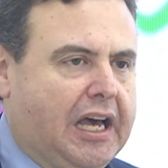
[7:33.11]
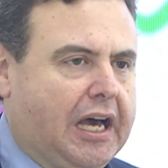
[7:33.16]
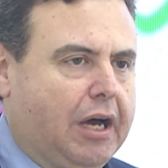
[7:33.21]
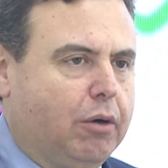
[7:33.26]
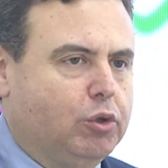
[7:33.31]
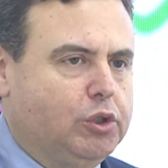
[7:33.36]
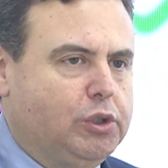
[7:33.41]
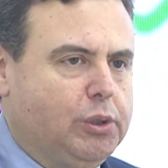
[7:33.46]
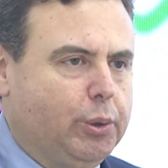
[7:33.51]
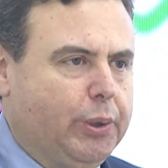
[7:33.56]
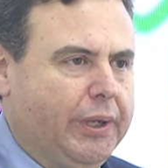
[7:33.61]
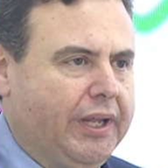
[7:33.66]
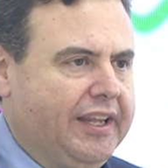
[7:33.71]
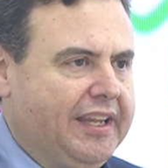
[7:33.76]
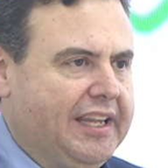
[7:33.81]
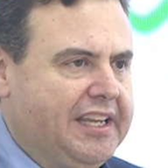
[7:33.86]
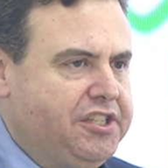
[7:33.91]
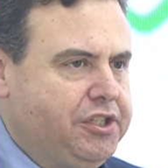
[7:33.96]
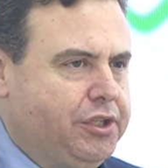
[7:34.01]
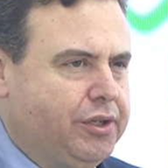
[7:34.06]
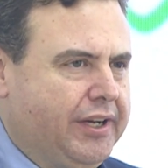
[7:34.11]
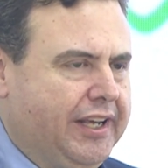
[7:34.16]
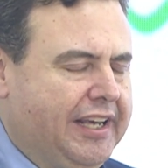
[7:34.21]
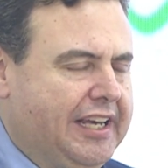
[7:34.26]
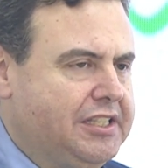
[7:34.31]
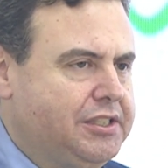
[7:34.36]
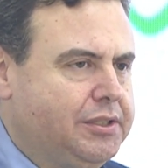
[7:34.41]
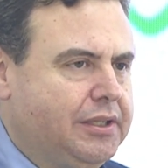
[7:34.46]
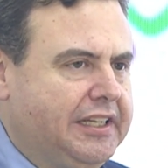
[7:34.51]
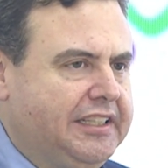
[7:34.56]
I was looking yesterday
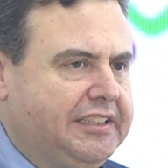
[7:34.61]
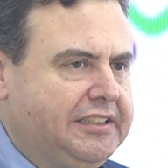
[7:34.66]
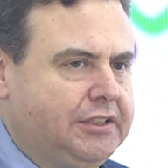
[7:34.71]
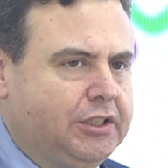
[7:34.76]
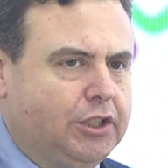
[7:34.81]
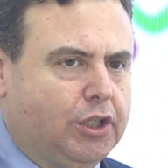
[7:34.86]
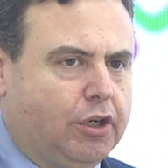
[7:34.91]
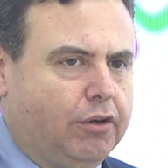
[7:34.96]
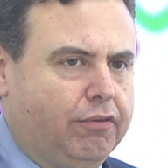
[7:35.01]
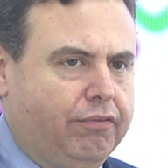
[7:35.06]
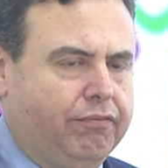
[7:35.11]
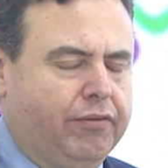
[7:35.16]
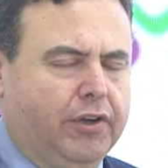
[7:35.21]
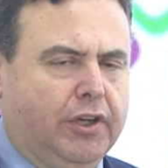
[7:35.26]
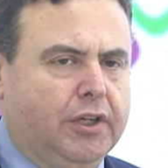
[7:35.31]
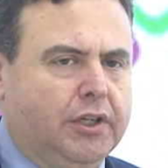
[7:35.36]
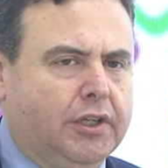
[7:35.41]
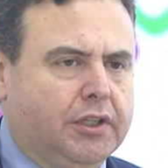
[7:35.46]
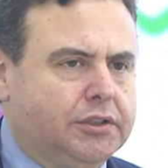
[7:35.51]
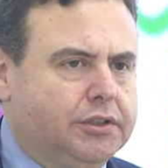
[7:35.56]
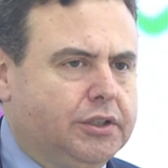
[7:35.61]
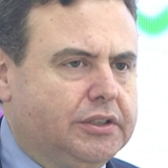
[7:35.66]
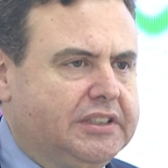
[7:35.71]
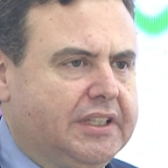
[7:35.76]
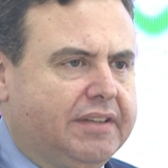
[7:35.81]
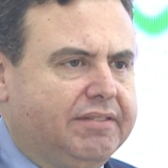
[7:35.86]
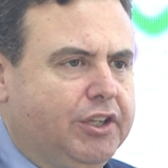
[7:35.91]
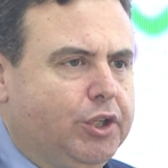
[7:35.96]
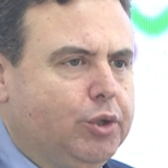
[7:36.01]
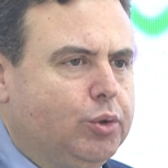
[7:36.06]
at the list of the
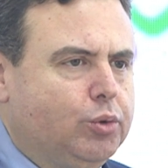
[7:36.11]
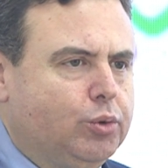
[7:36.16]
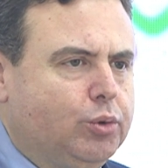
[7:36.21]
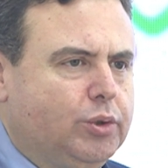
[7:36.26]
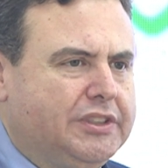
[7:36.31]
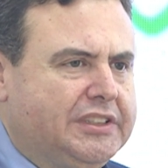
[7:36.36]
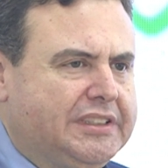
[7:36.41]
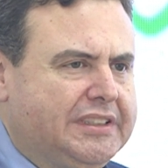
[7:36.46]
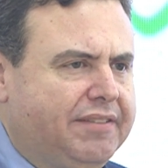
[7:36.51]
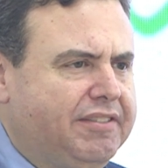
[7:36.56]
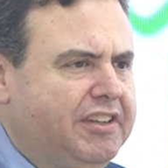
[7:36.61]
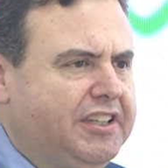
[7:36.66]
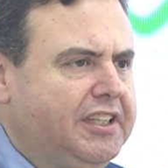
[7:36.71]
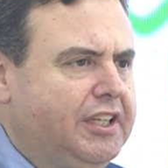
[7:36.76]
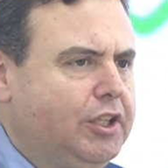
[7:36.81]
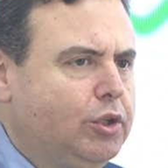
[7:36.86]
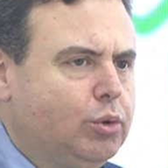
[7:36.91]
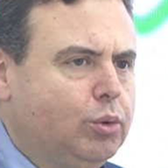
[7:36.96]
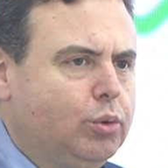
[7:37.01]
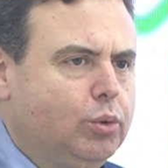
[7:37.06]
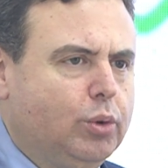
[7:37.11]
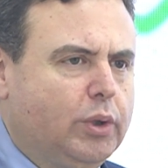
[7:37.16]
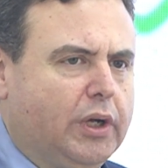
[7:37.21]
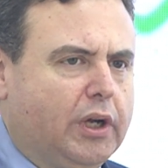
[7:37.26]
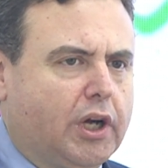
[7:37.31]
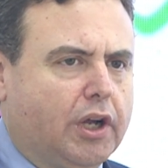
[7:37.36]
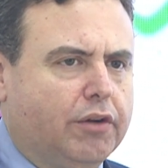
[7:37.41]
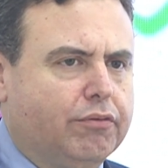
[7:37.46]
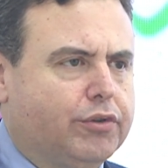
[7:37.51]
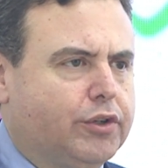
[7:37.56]

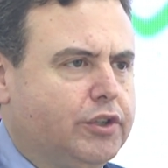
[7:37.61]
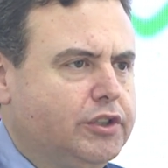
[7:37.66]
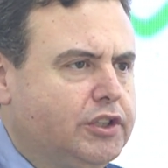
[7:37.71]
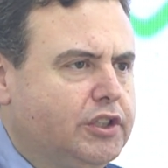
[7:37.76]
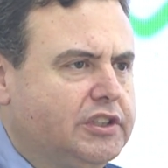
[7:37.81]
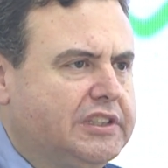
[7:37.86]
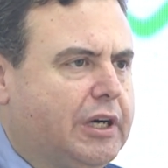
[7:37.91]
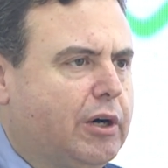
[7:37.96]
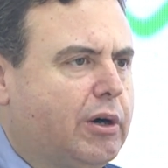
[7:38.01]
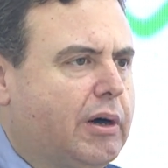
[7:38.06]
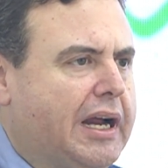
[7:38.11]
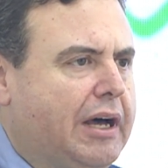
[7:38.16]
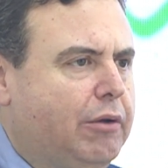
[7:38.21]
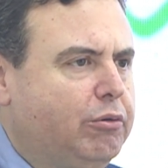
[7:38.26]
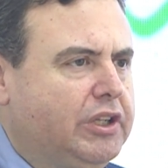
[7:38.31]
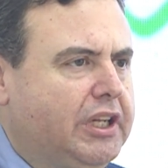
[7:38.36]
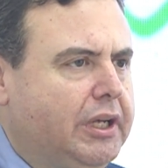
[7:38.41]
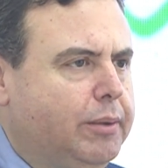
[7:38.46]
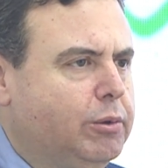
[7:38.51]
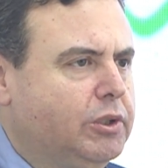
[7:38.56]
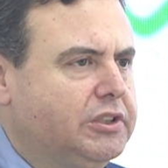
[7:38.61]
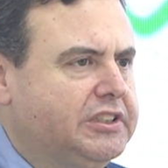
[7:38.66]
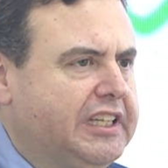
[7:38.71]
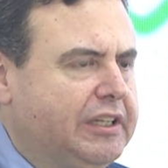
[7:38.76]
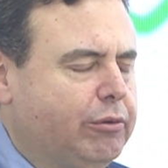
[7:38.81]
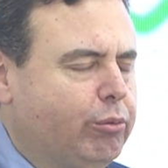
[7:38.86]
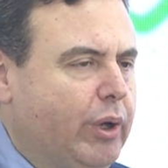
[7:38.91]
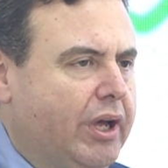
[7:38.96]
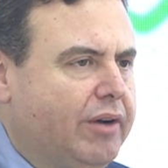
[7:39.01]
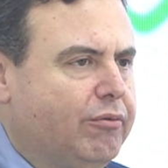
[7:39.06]
72 conferences or roundtables
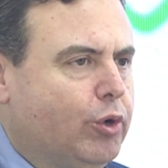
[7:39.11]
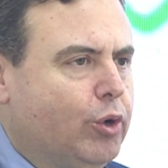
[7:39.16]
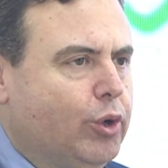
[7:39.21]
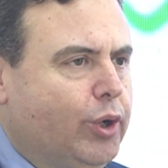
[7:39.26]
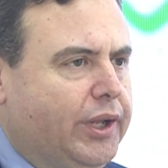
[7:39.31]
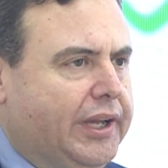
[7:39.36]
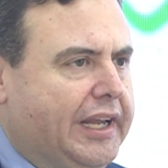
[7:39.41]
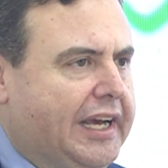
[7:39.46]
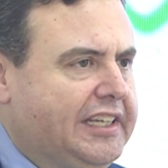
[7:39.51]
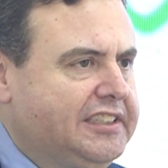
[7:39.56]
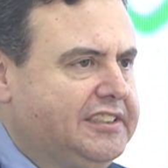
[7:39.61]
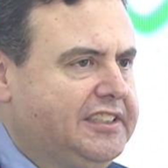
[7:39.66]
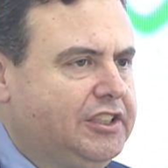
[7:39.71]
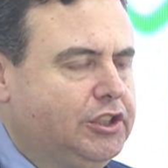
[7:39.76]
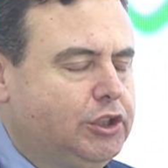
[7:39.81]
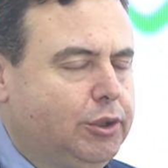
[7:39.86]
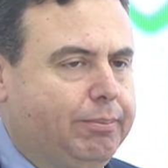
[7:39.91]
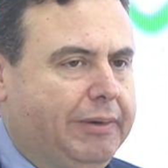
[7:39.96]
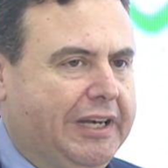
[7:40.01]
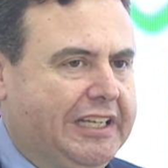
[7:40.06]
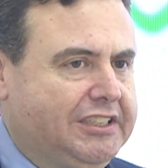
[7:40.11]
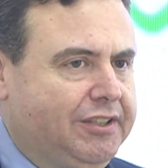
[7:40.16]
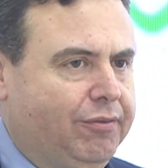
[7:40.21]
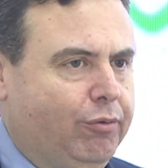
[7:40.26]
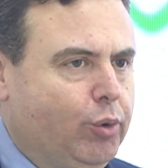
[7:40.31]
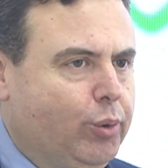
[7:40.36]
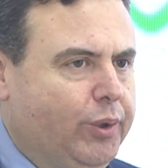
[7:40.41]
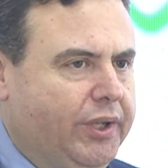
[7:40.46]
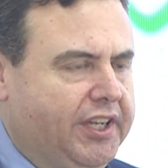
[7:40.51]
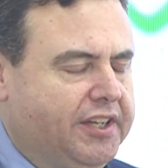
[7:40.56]
that we have organized in the
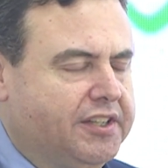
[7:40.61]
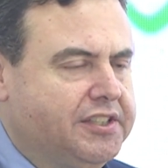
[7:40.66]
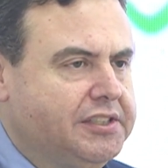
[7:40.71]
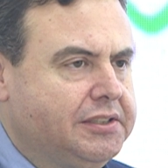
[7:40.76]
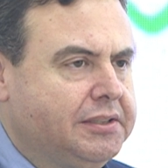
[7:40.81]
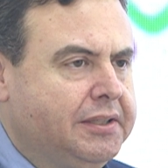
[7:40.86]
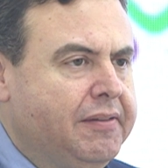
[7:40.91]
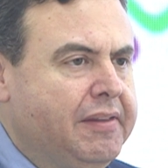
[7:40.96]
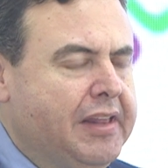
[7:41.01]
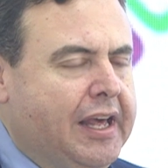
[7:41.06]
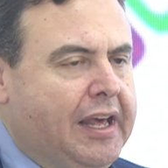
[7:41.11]
past few years,